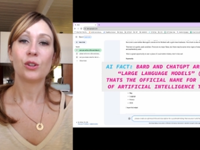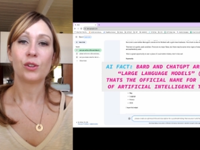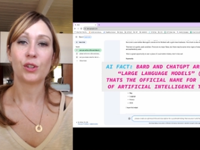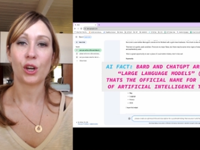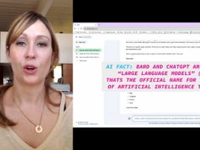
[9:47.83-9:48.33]

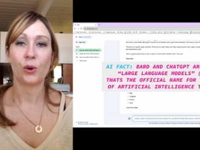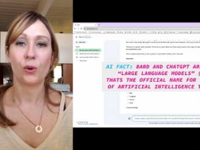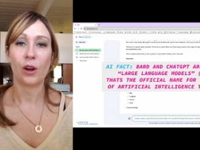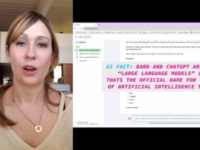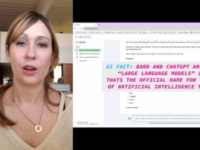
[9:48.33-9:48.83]
So
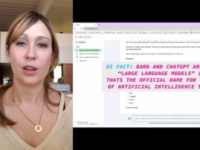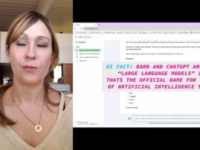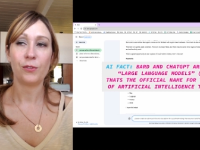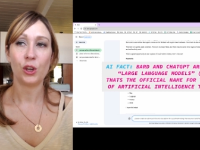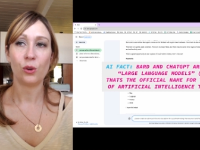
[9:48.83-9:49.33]
uh,
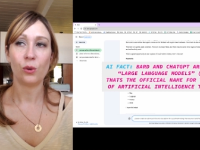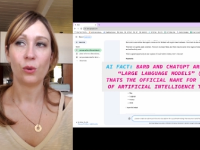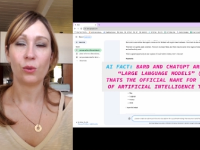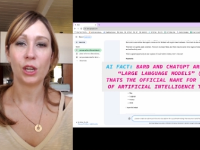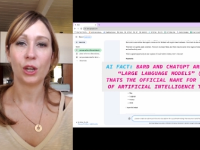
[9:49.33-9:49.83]
if
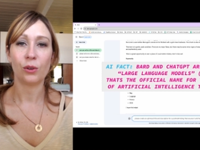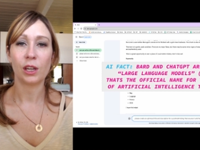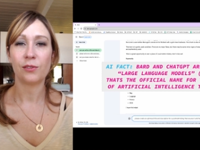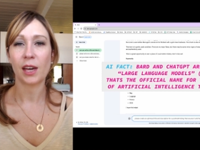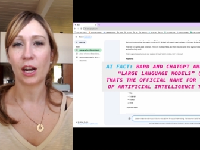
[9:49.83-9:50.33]
you, you know,
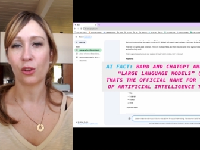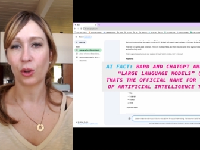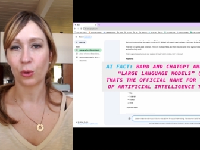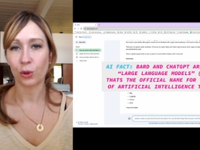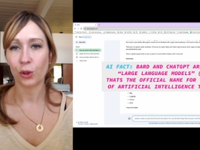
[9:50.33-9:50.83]
give that a
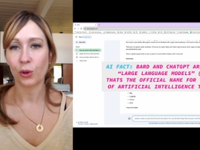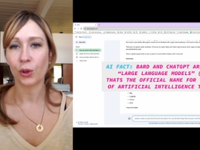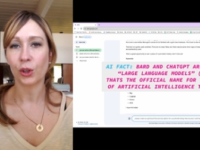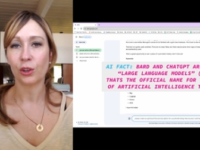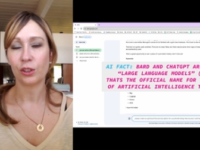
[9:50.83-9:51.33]
little
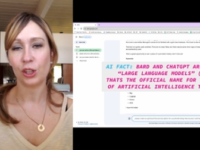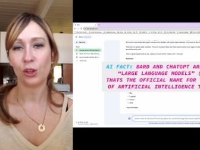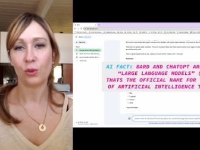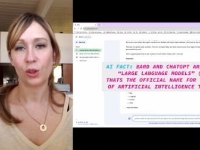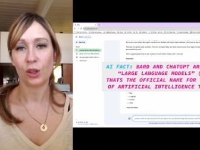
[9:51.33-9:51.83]
Google,
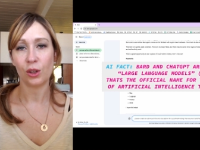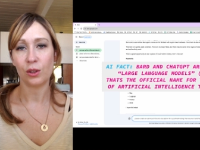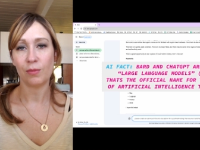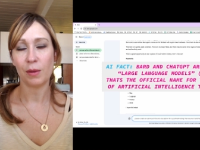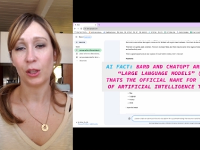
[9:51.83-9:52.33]
you
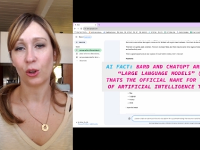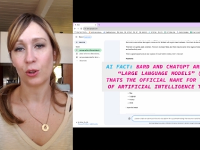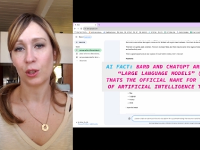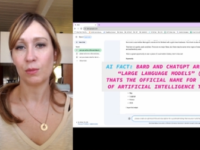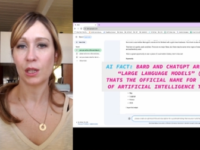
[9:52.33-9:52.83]
could maybe
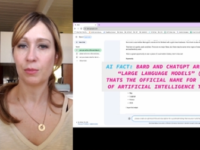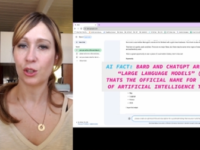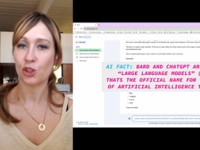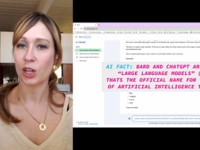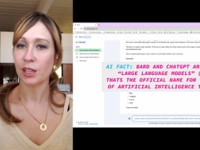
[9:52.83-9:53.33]
learn some tips
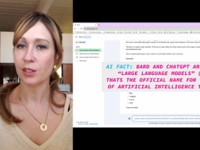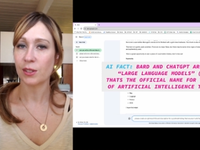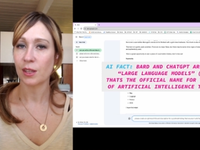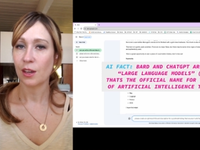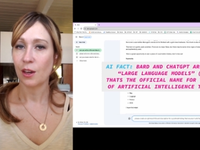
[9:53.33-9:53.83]
and
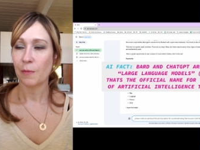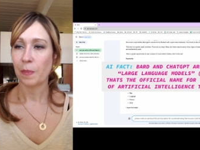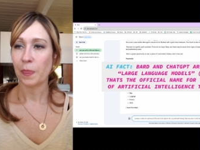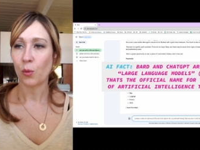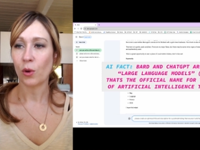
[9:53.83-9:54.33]
tricks.
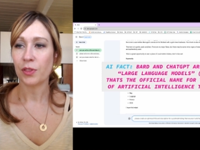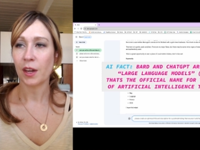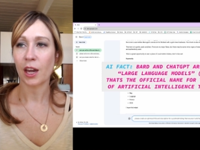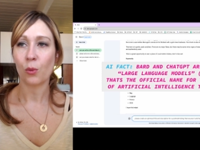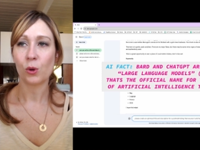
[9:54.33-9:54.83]
One
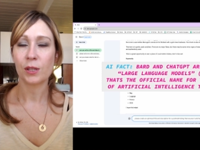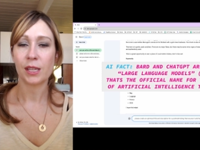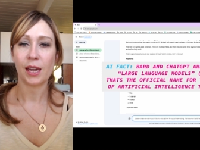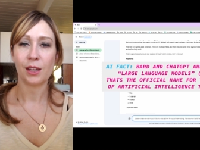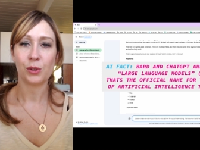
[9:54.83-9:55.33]
thing I will
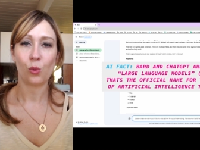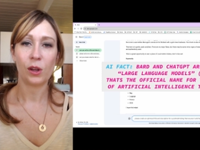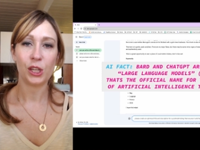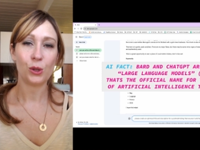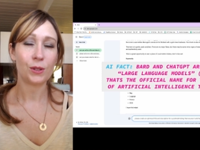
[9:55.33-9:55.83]
say is
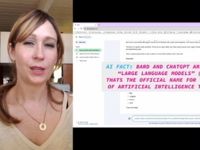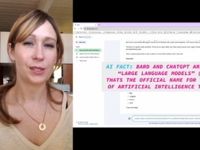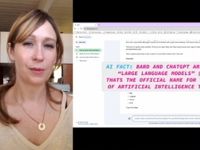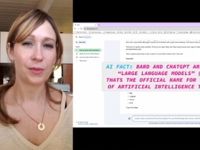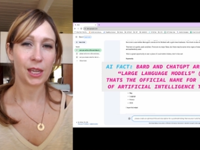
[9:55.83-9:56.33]
when you see
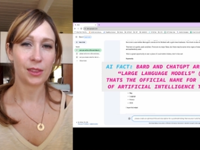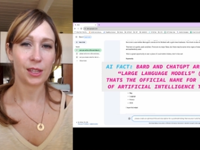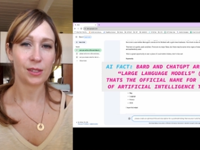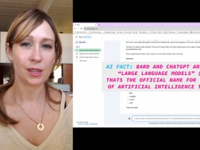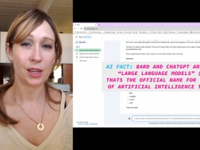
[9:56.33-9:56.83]
something
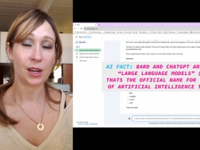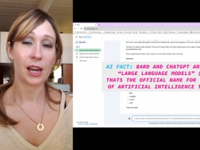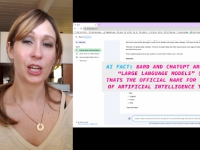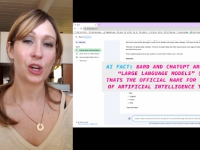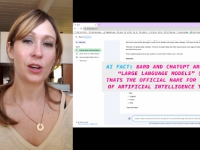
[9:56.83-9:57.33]
that's
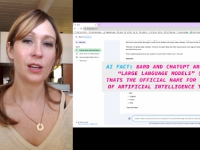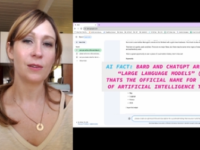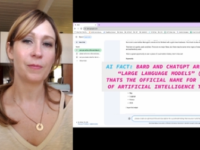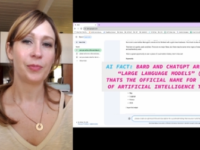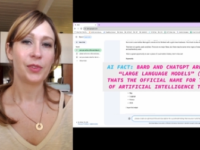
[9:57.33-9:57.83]
inaccurate,
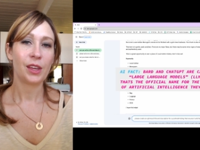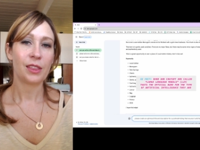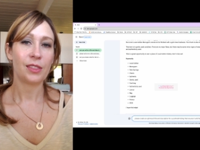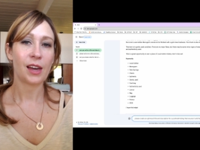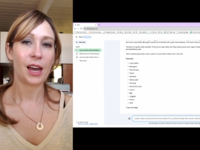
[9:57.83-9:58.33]

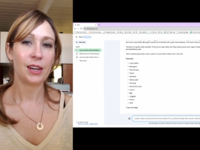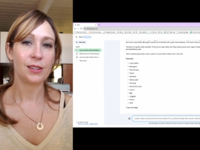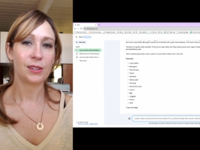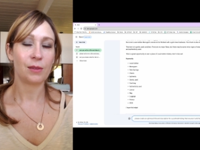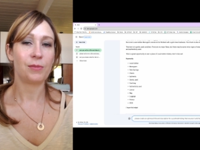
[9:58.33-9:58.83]
that
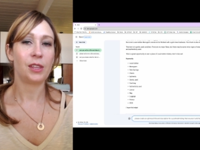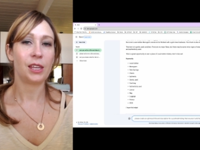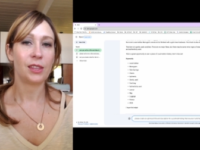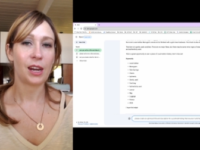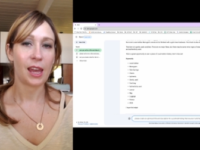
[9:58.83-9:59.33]
is
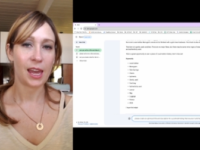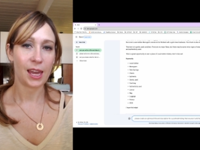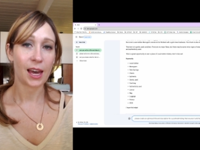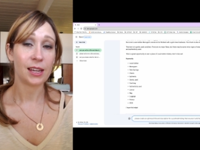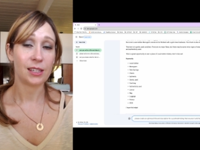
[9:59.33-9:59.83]
something that
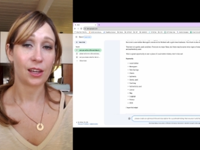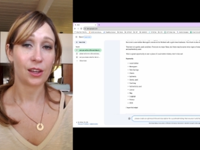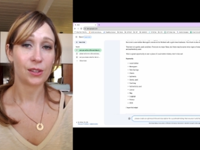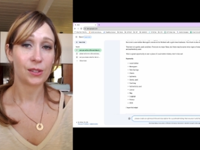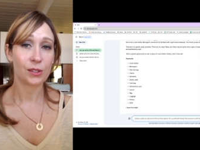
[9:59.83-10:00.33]
A I
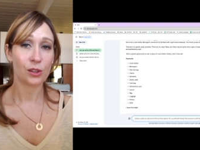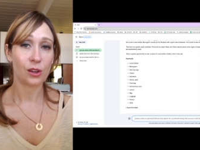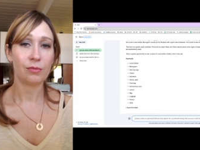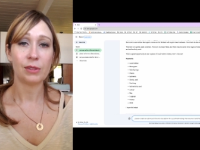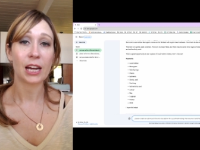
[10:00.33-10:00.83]
does
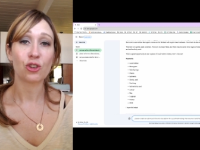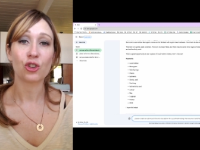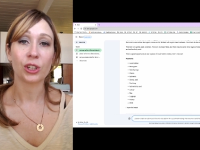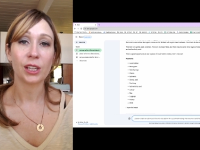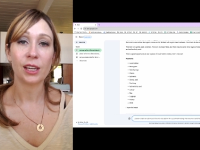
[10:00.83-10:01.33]

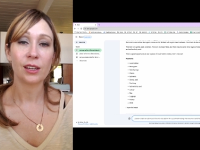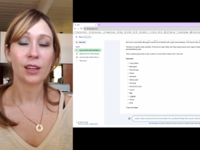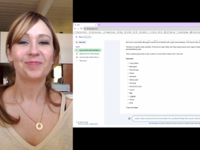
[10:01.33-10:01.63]
naturally.